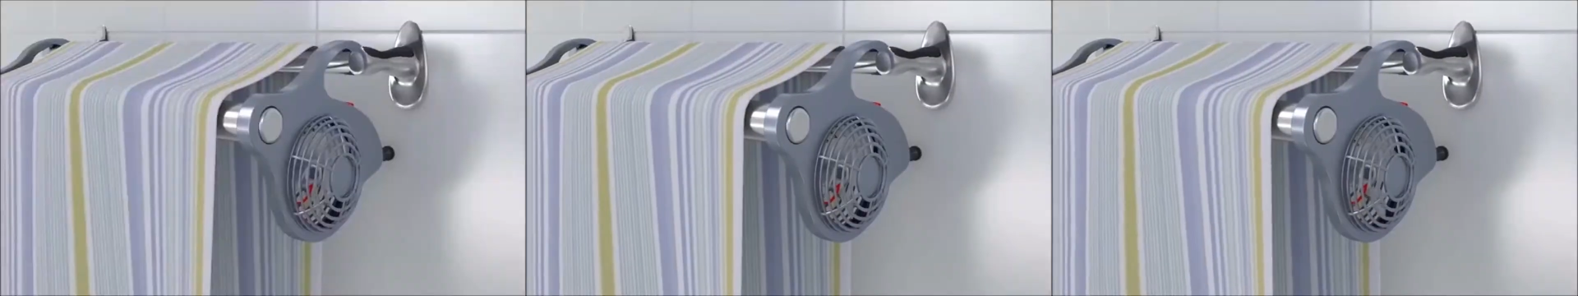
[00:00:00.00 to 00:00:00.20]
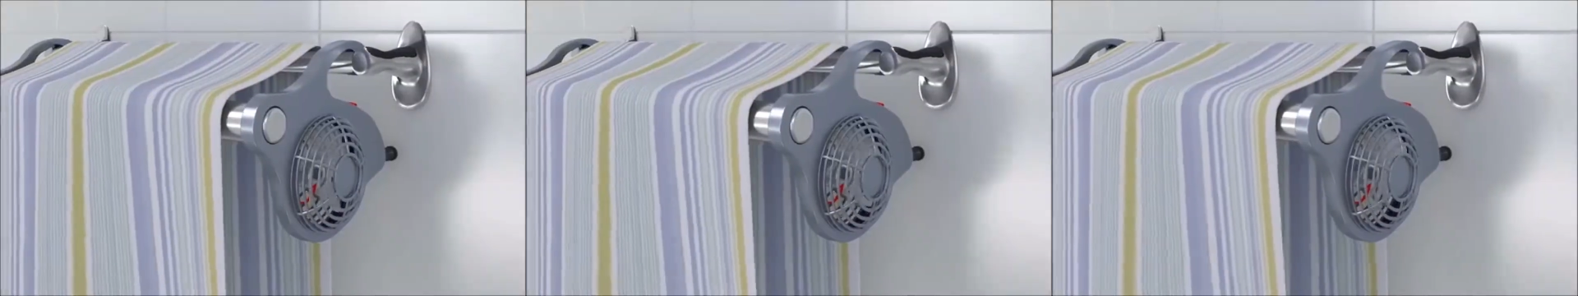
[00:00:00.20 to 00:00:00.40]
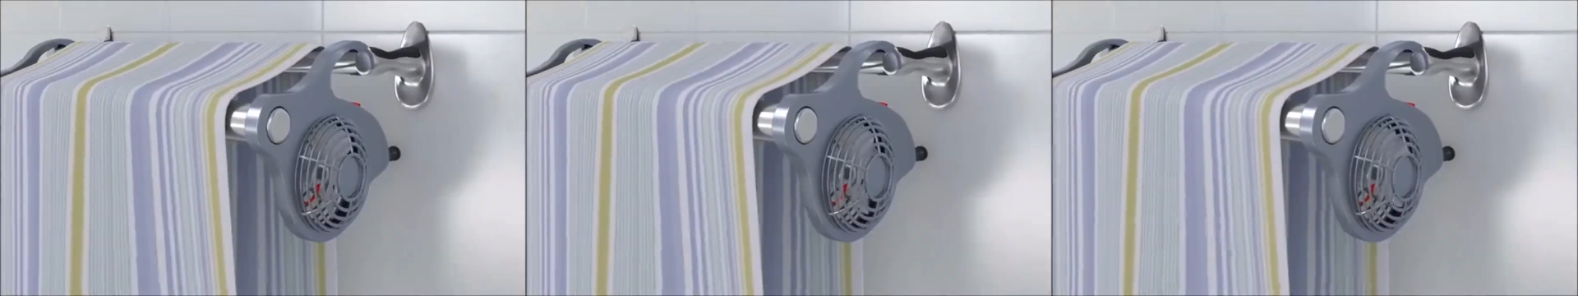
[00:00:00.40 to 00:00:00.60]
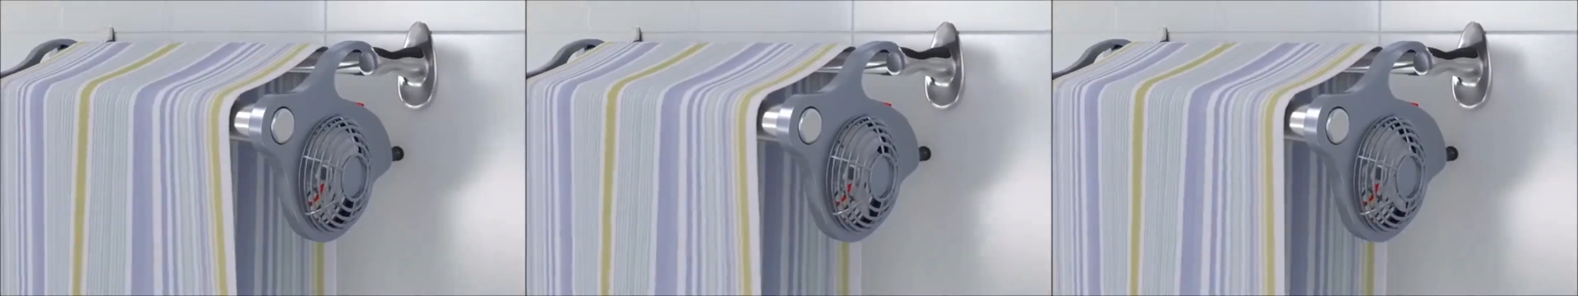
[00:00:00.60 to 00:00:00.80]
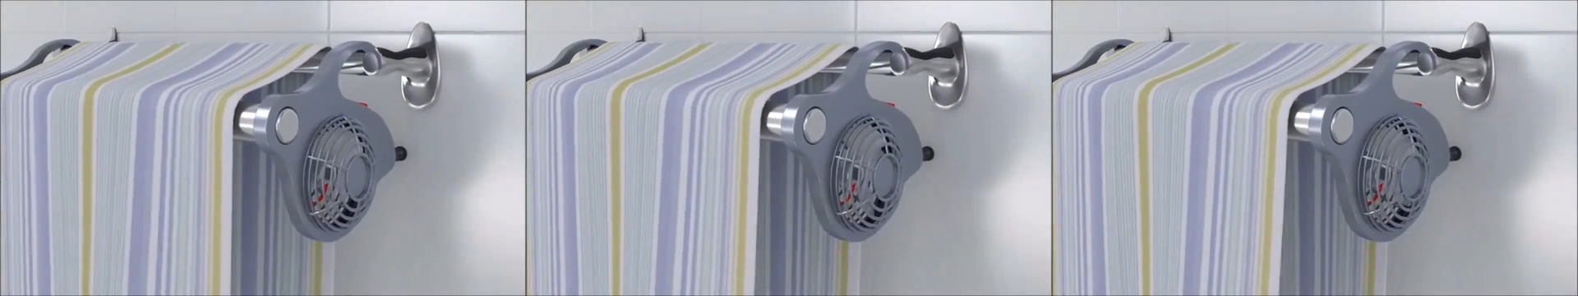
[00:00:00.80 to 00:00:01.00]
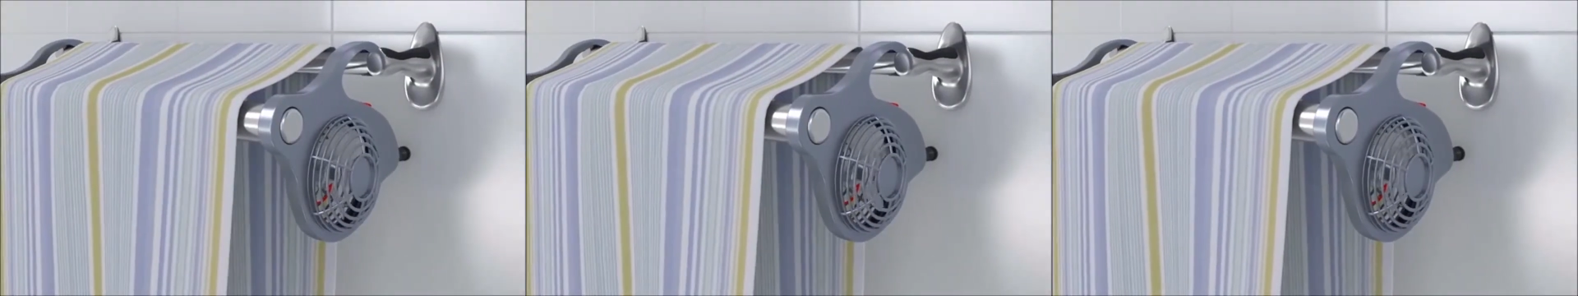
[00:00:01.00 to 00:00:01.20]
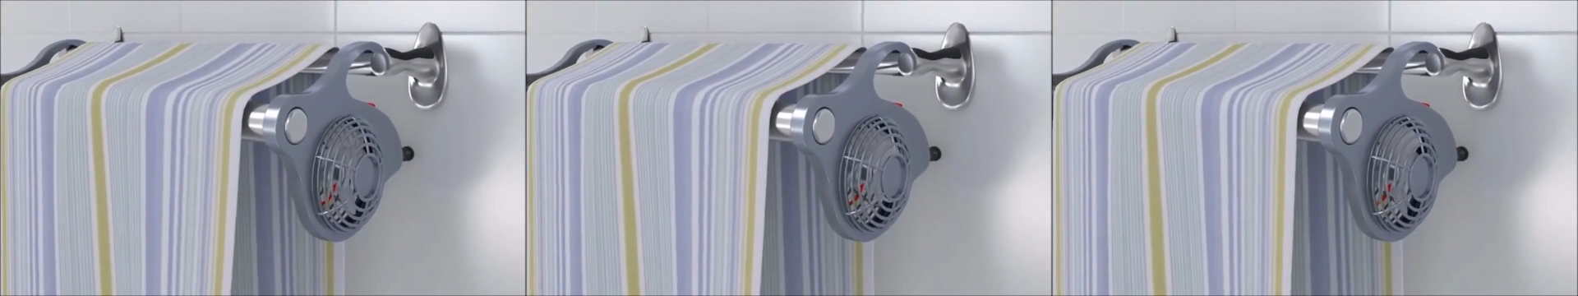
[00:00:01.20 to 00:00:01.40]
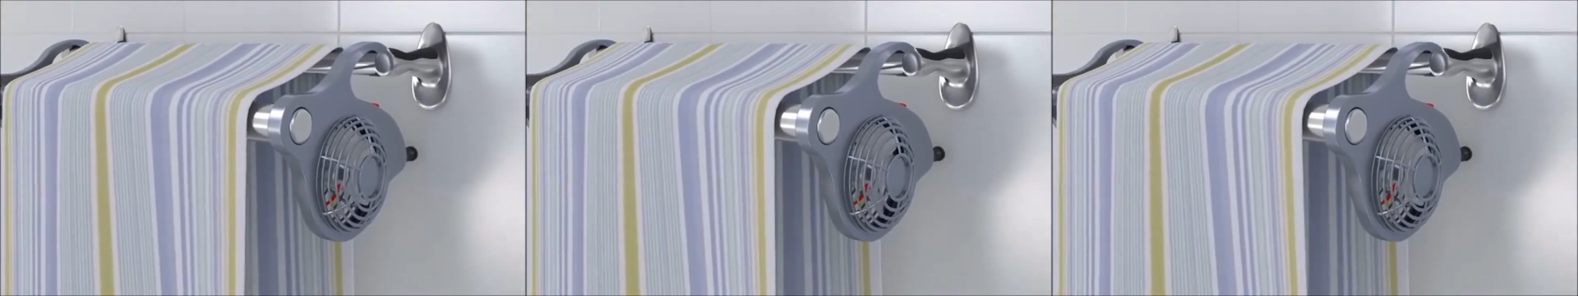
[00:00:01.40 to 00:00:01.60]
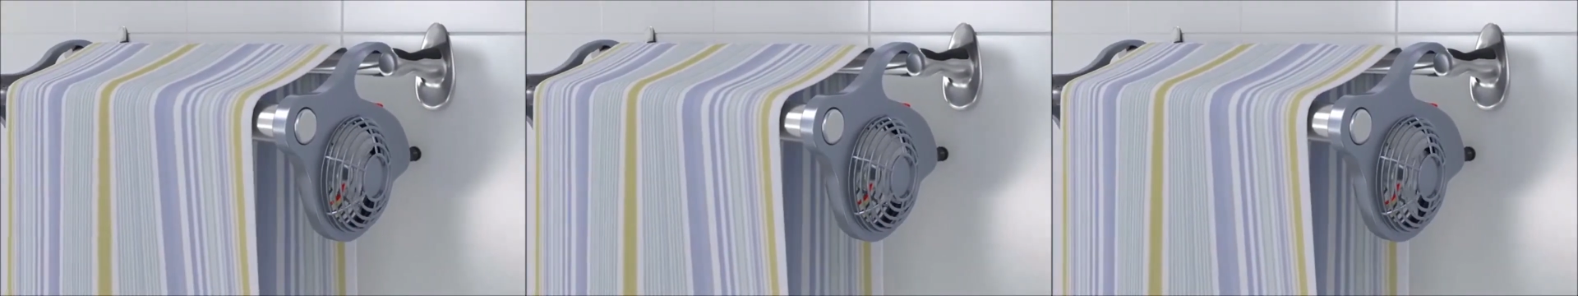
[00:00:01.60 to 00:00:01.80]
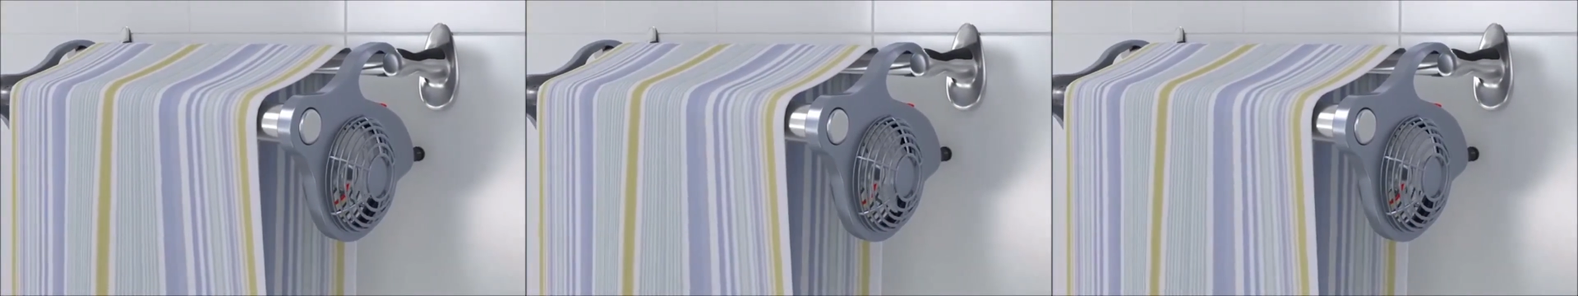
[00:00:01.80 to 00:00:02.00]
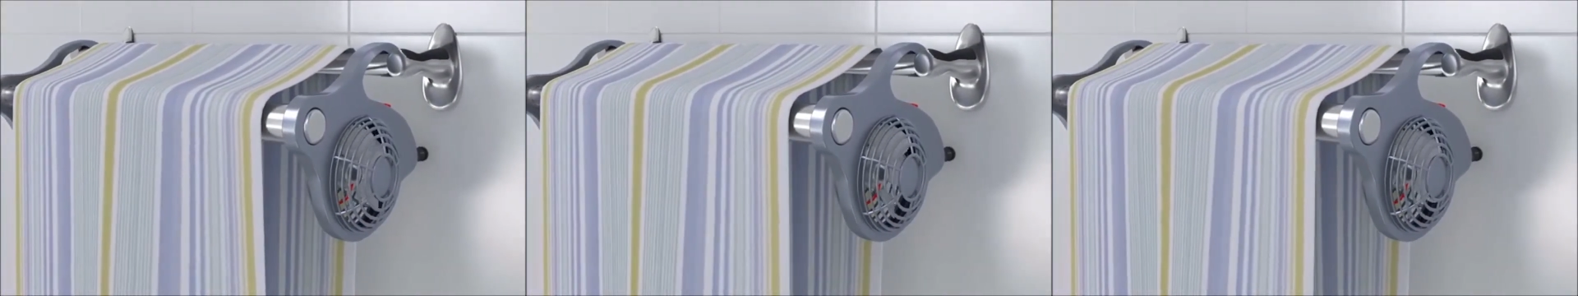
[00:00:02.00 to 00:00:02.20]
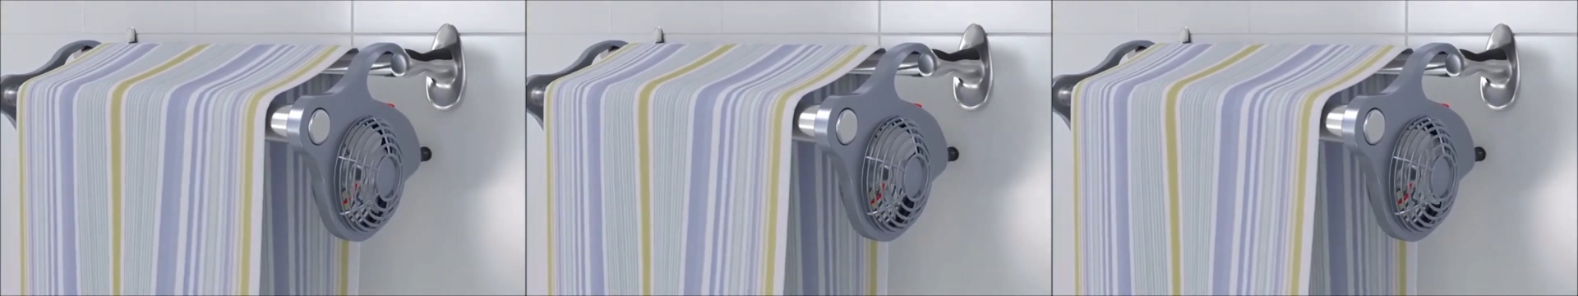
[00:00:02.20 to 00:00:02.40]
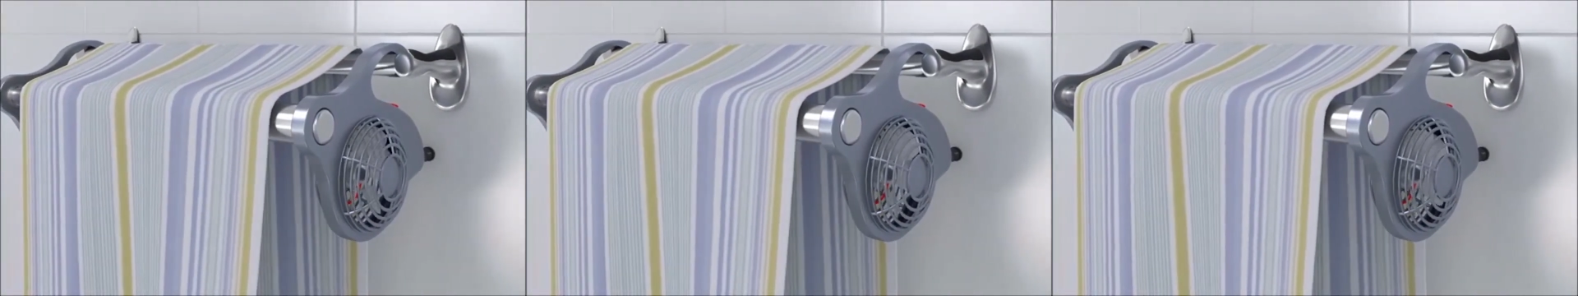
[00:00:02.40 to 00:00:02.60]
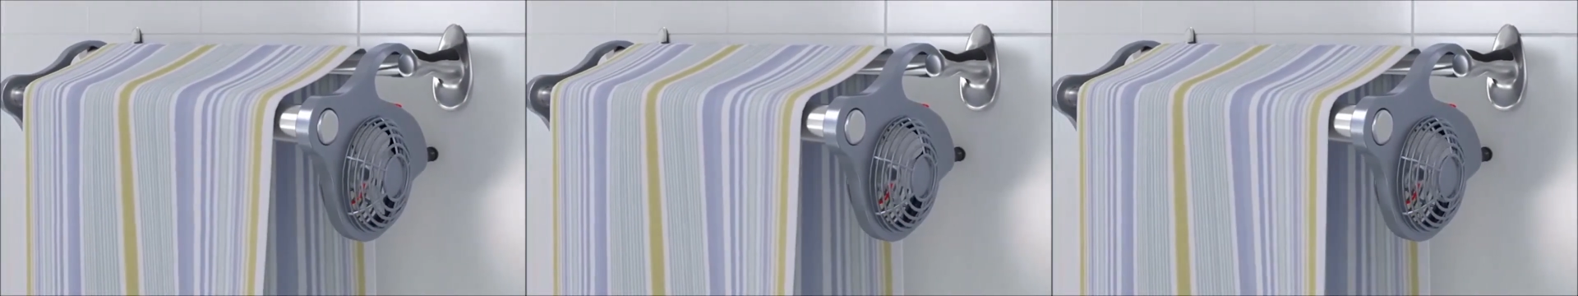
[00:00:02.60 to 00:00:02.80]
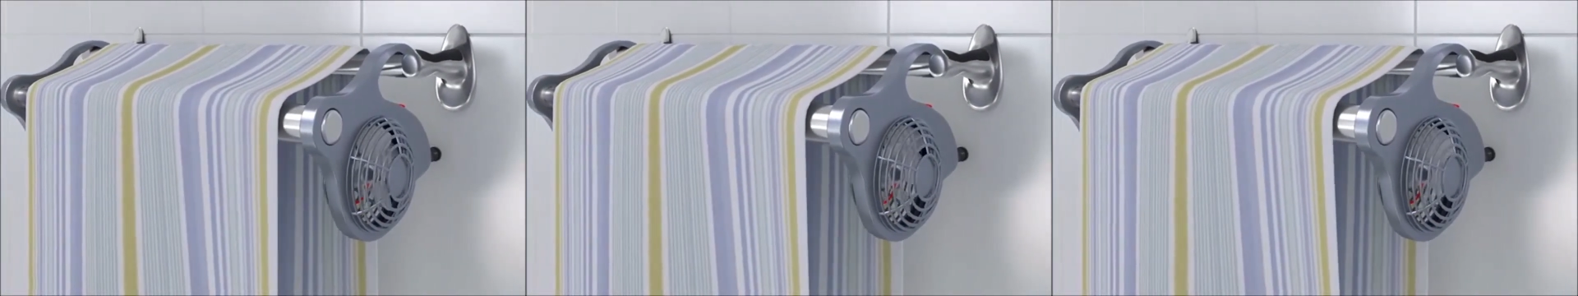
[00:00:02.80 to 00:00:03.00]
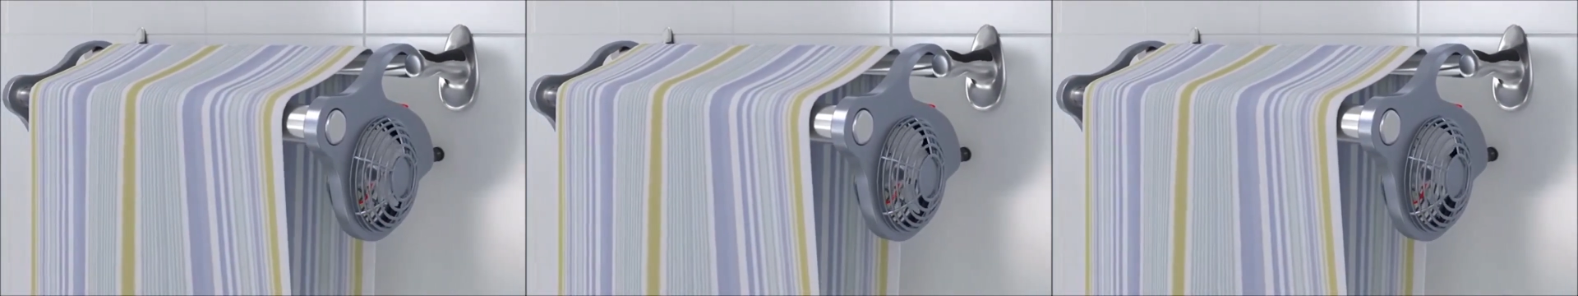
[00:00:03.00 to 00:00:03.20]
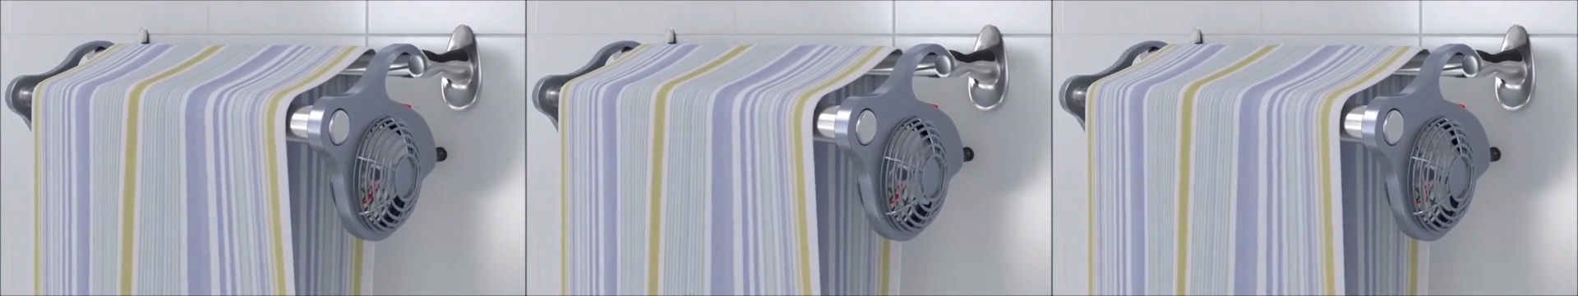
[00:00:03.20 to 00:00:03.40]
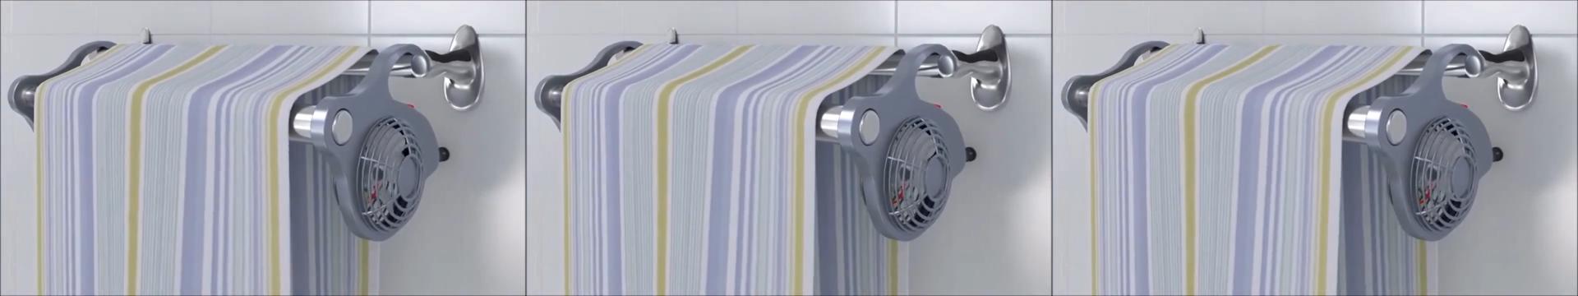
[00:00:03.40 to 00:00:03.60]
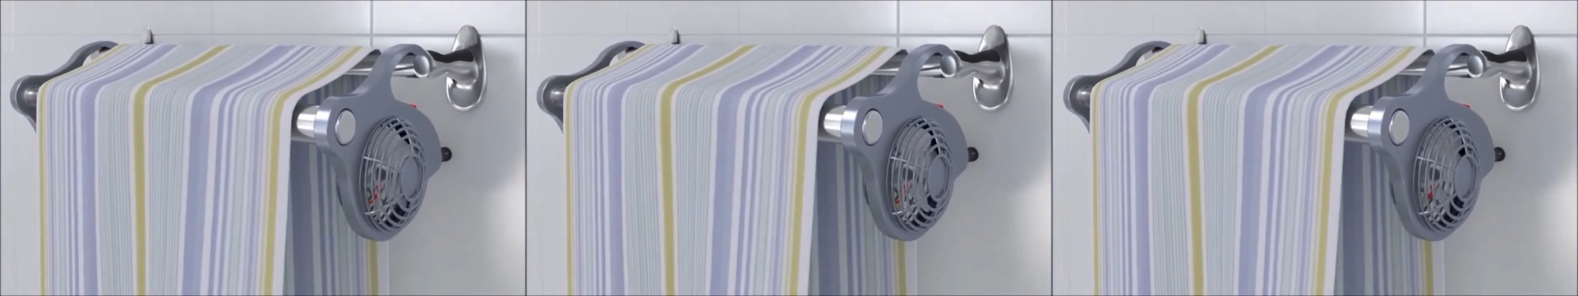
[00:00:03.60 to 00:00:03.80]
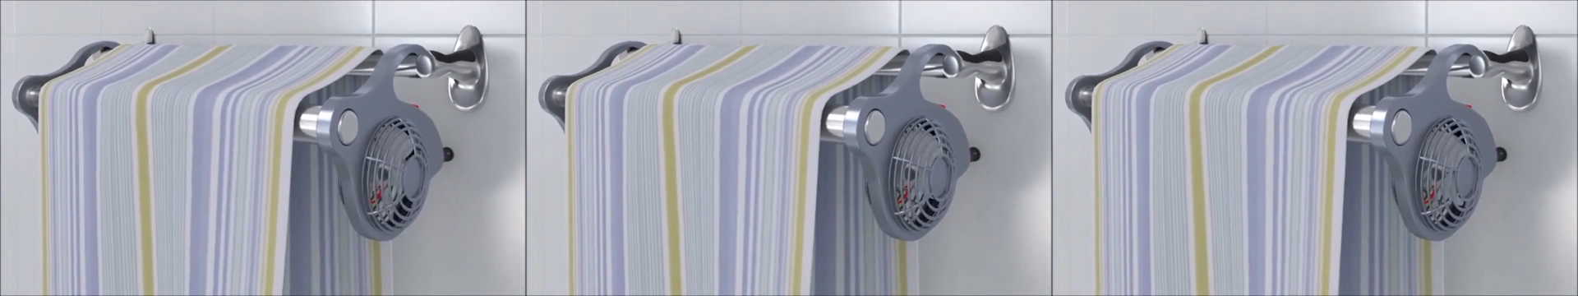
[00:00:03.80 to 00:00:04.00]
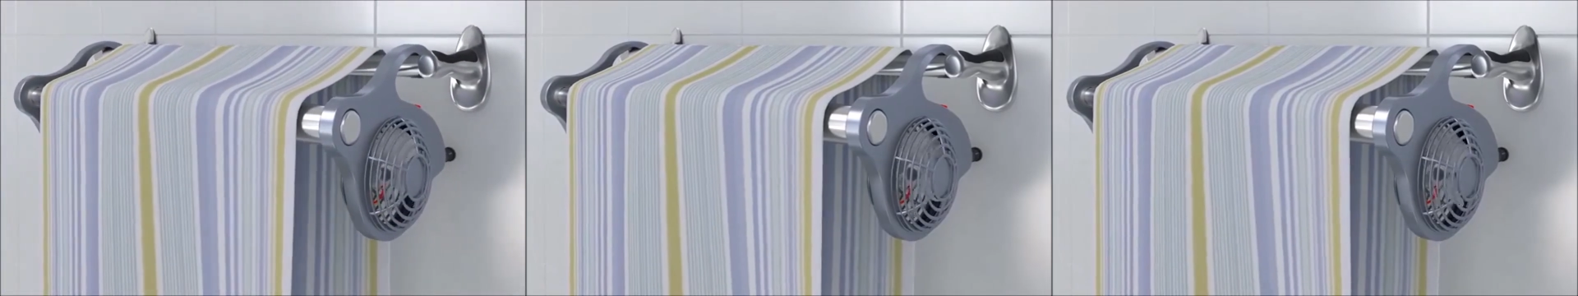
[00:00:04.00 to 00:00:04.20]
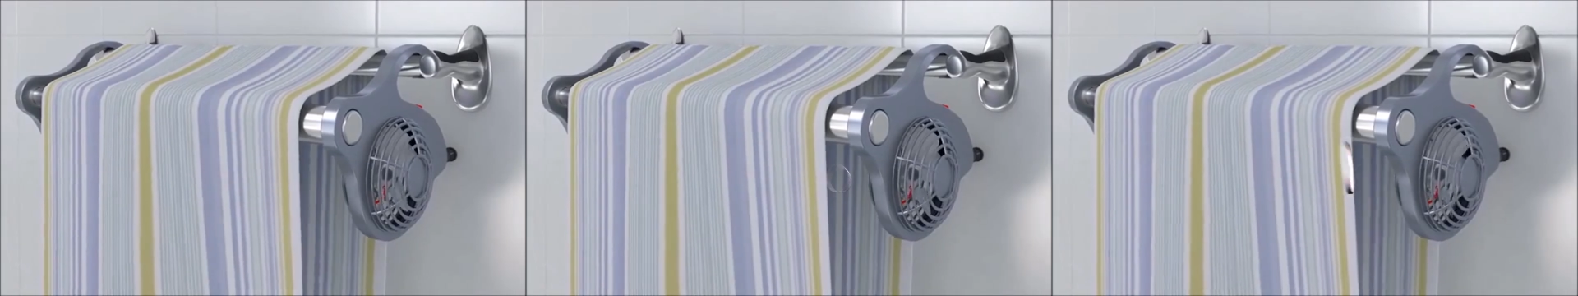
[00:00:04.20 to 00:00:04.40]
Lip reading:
No face is visible, so there are no lips to read.